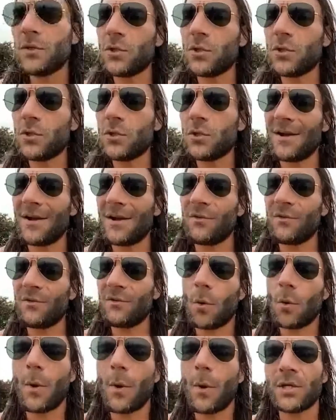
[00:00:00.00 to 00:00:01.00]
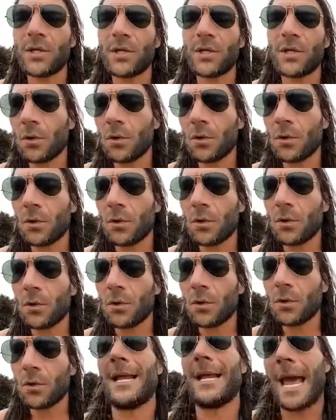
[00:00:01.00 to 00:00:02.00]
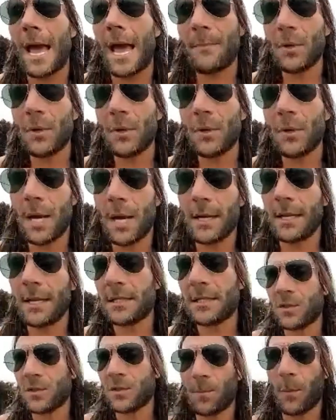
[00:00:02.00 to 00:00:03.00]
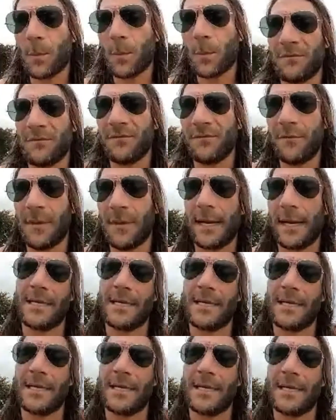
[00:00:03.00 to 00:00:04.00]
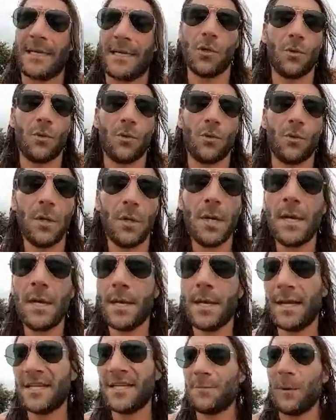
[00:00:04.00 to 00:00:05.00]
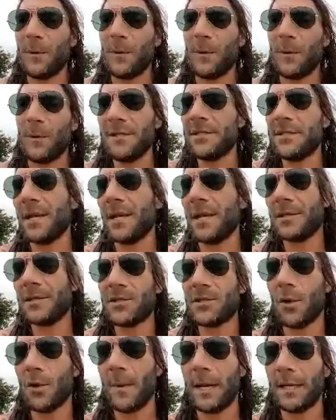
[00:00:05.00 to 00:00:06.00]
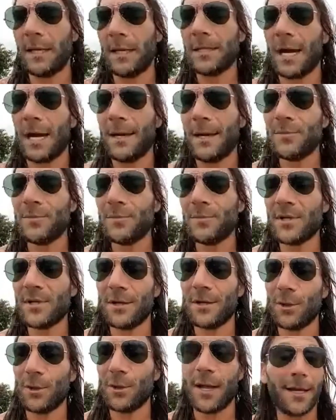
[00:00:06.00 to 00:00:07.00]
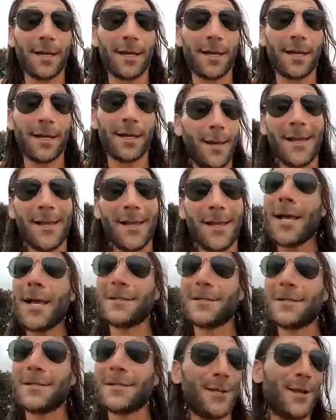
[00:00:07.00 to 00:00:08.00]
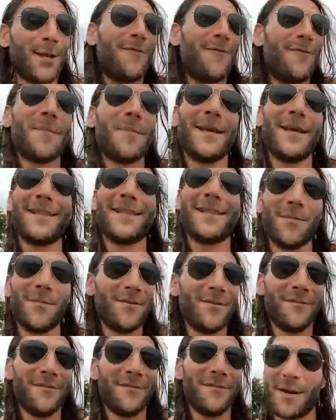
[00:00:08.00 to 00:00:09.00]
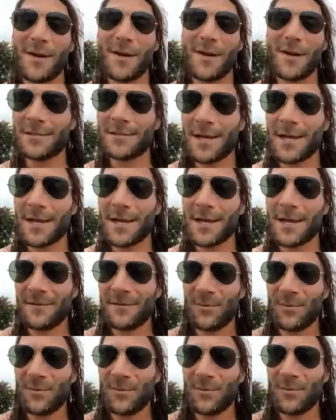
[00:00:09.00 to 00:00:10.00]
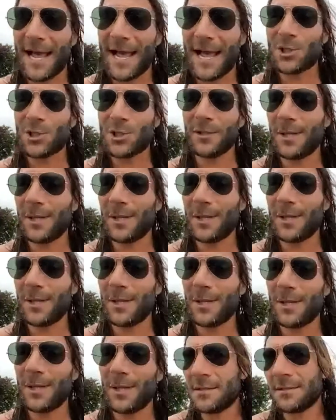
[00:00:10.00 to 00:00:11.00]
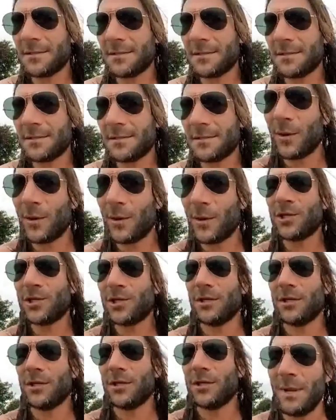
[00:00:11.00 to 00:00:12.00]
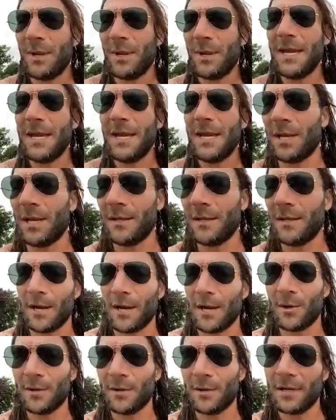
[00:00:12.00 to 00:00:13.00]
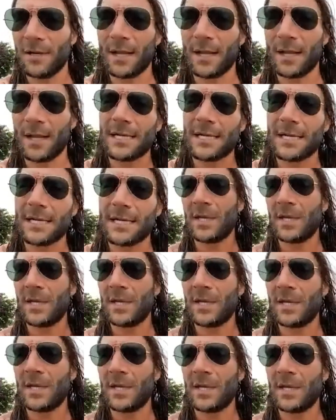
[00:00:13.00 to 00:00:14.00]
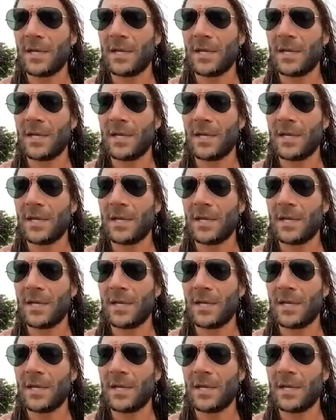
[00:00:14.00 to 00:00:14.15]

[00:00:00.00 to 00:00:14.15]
never quite sure whether they're going to happen or not. That's just part of, like, as an actor, you experiencing it so many times. Like, you're like, yes, I'd love to make that movie when it's time, when it actually is, when you actually need me to be there. A lot of times they need, like,